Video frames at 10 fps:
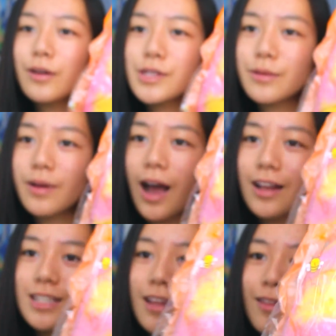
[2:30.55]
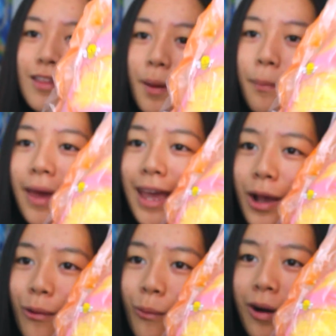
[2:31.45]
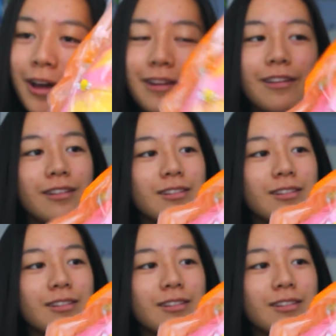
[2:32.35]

also got the pink one.